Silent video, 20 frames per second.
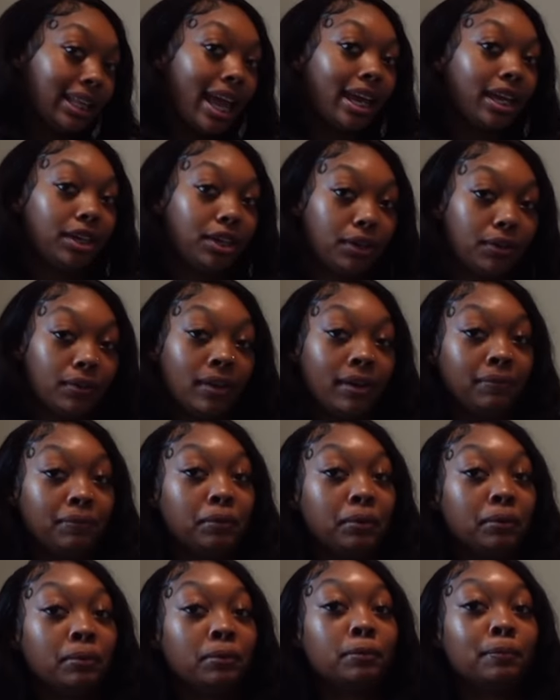thank you if
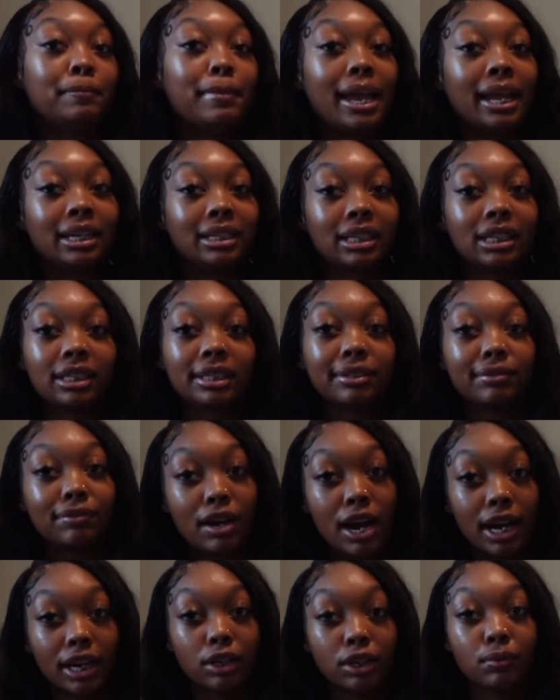you made it this
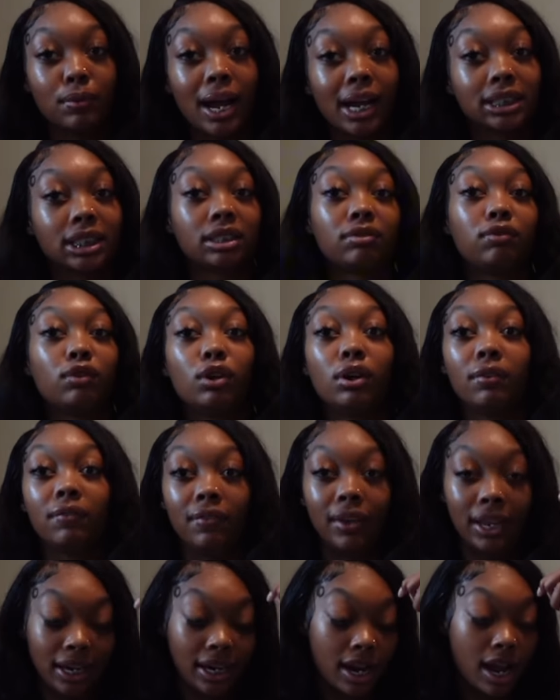far and you watched the full
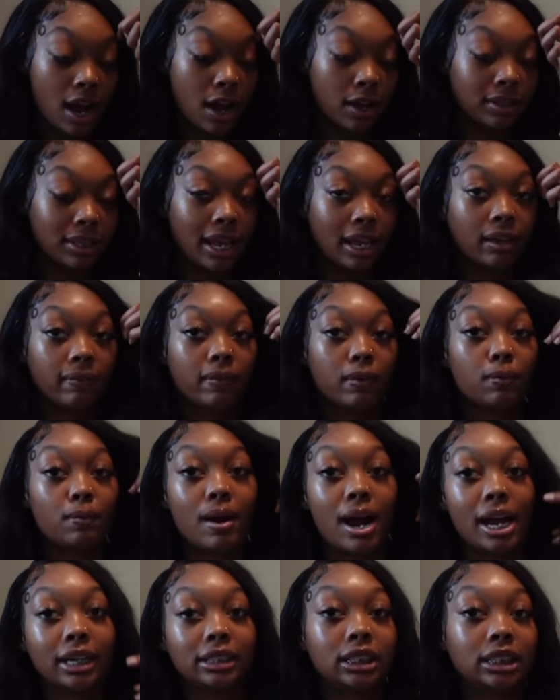video thank you for
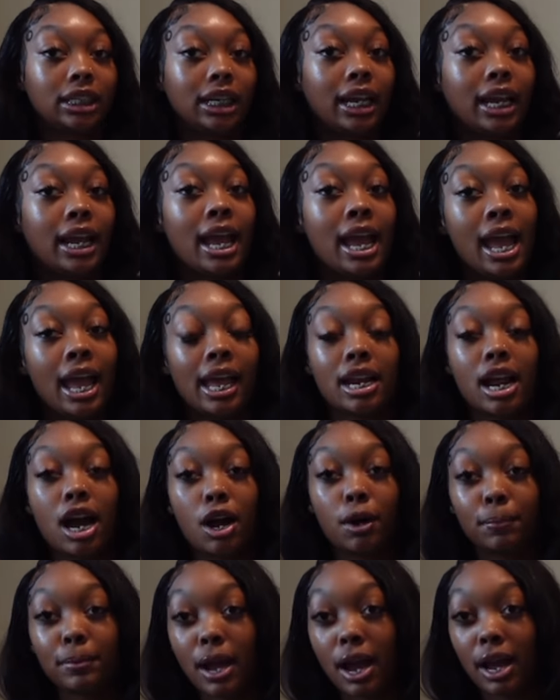watching and i
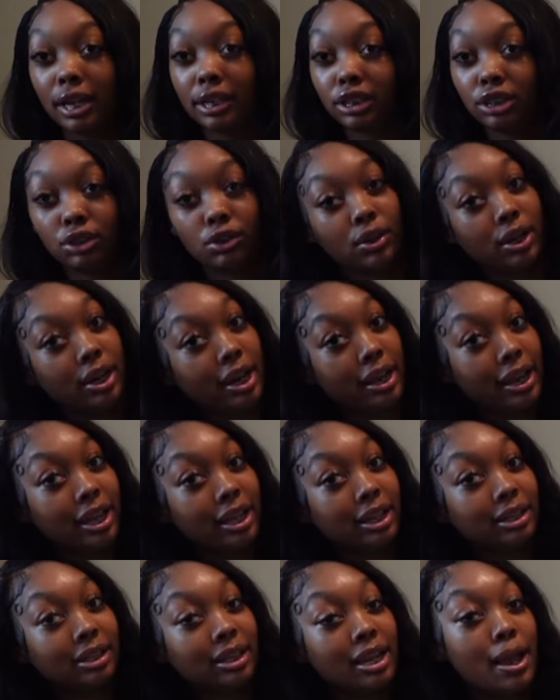hope y'all enjoyed
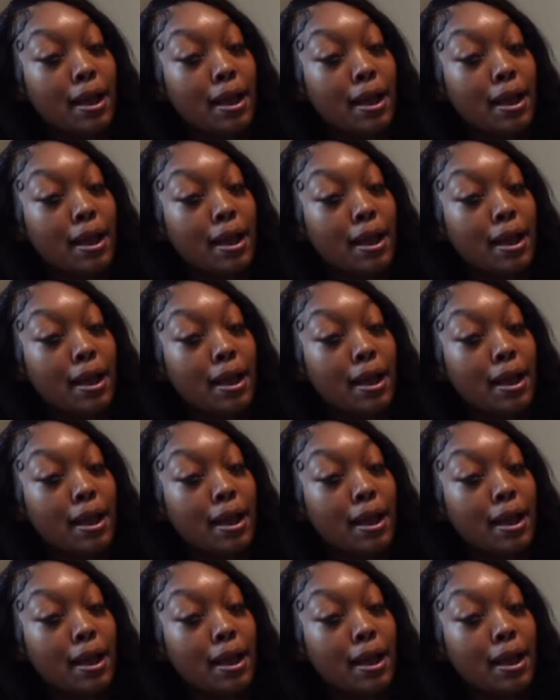it